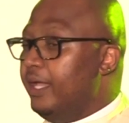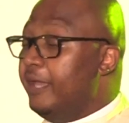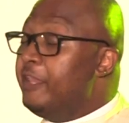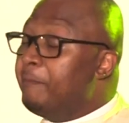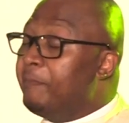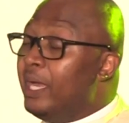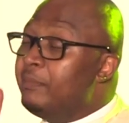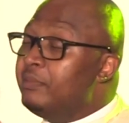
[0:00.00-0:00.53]
And
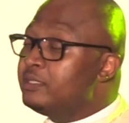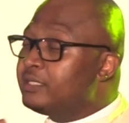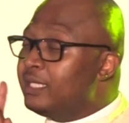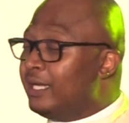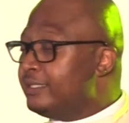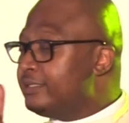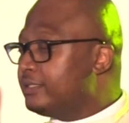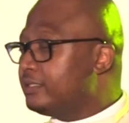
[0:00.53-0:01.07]
the Bible
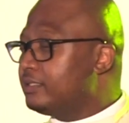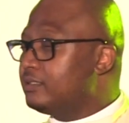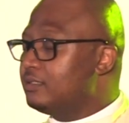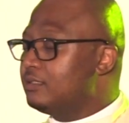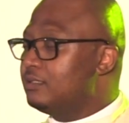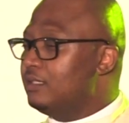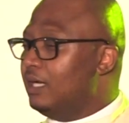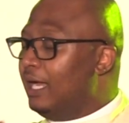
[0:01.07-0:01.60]
does
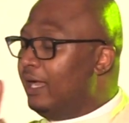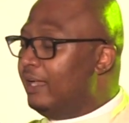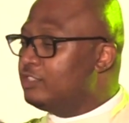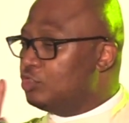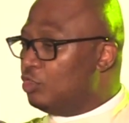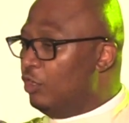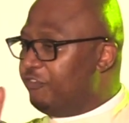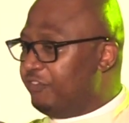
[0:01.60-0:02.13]

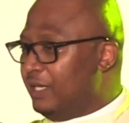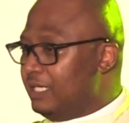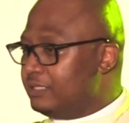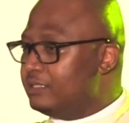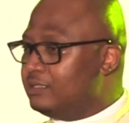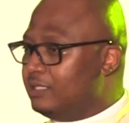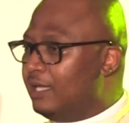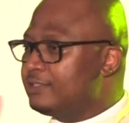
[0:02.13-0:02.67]
ask of
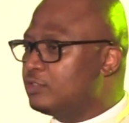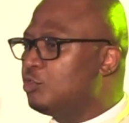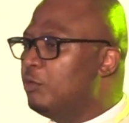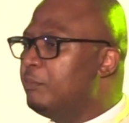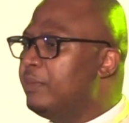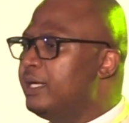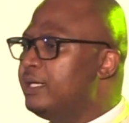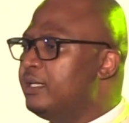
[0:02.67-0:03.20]
us, it does
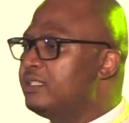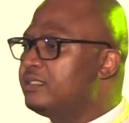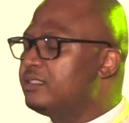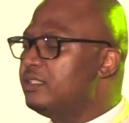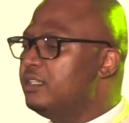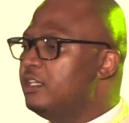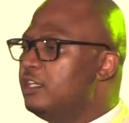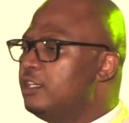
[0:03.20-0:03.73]
command
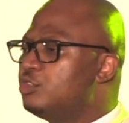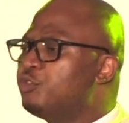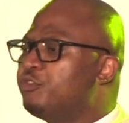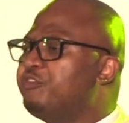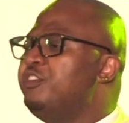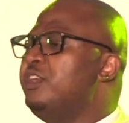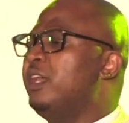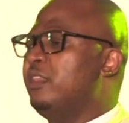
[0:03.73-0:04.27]
us to
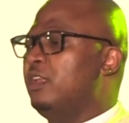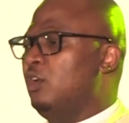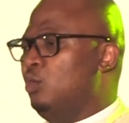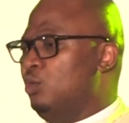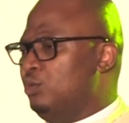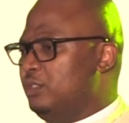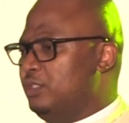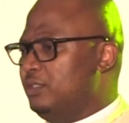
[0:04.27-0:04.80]
fear the
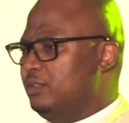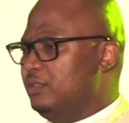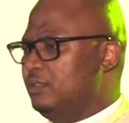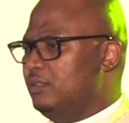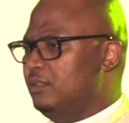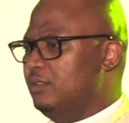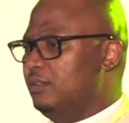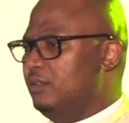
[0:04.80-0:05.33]
Lord.
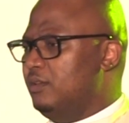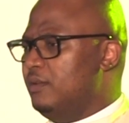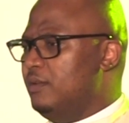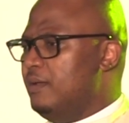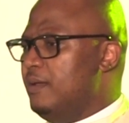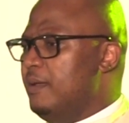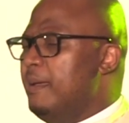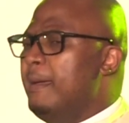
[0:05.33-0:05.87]

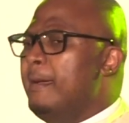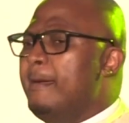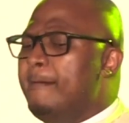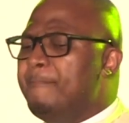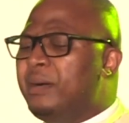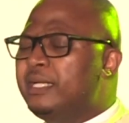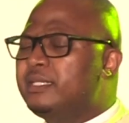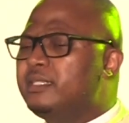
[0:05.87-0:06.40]

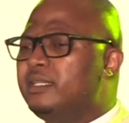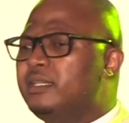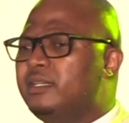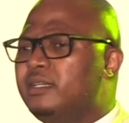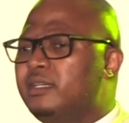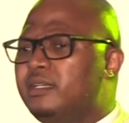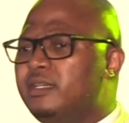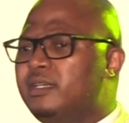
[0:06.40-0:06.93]
But
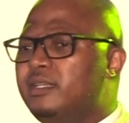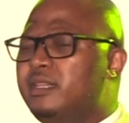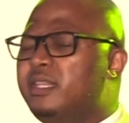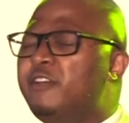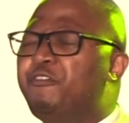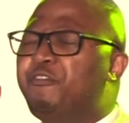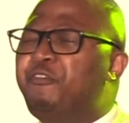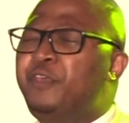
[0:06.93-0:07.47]

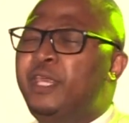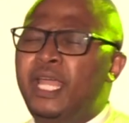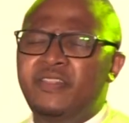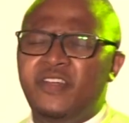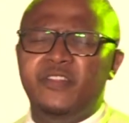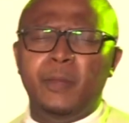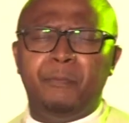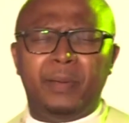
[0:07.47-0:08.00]
the fear
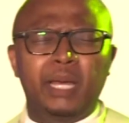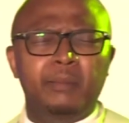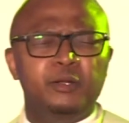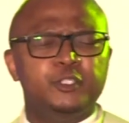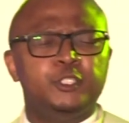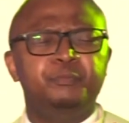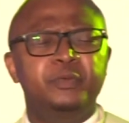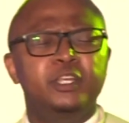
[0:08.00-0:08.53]
that the
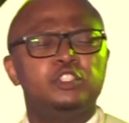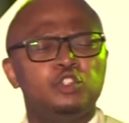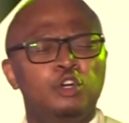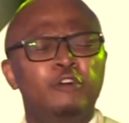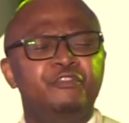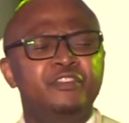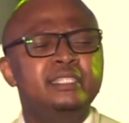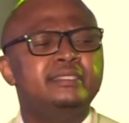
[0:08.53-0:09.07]
Bible speaks
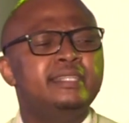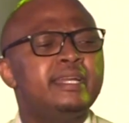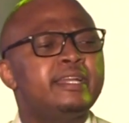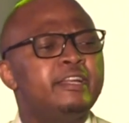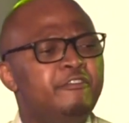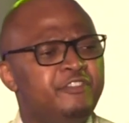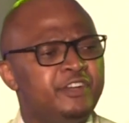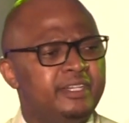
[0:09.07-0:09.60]
of is the
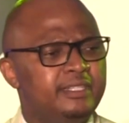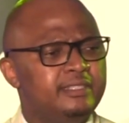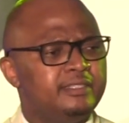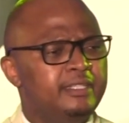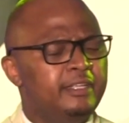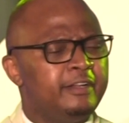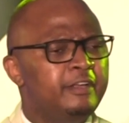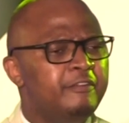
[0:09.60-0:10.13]

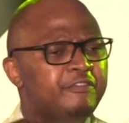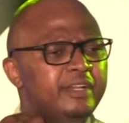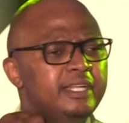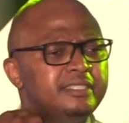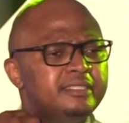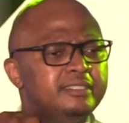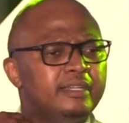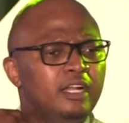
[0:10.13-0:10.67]
reverence. The
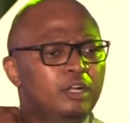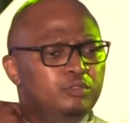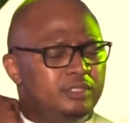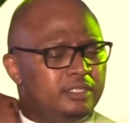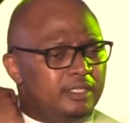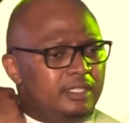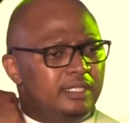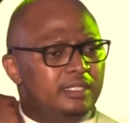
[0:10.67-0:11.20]
reverence is around